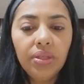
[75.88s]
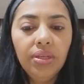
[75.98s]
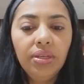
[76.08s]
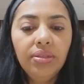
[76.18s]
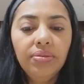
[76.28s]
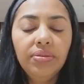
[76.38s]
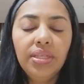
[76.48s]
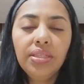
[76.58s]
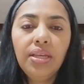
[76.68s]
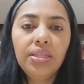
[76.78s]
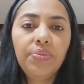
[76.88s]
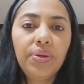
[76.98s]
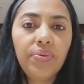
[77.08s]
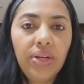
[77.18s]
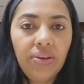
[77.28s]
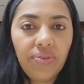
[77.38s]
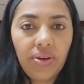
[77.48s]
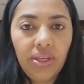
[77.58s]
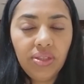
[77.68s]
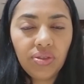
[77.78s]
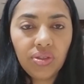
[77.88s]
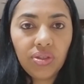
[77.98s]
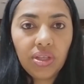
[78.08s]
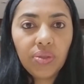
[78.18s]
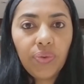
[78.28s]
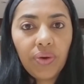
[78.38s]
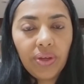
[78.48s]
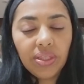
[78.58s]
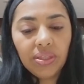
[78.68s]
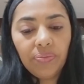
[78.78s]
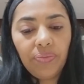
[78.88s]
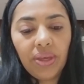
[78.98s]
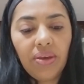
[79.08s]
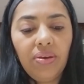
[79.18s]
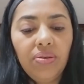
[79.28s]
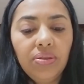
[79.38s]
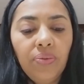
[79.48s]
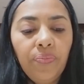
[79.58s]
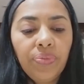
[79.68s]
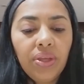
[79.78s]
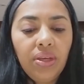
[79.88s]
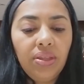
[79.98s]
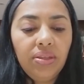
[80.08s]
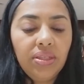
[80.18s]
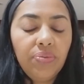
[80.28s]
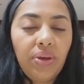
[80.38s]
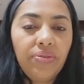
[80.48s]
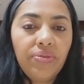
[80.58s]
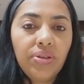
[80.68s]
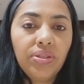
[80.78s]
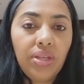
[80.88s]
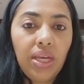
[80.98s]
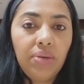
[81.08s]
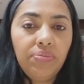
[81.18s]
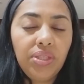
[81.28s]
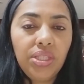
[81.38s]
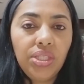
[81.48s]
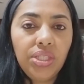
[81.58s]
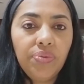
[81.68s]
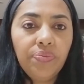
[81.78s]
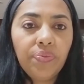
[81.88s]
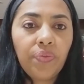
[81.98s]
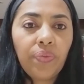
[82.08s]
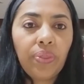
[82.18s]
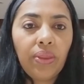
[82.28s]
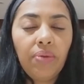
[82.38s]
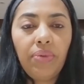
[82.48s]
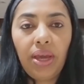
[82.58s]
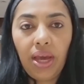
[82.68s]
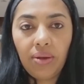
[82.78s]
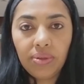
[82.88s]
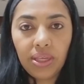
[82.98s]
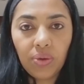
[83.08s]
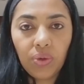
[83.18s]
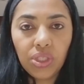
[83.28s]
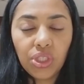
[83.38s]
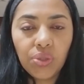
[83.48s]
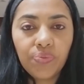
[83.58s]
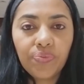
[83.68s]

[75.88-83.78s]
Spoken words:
And this has been really a very interesting experience because this is my first time teaching my own language.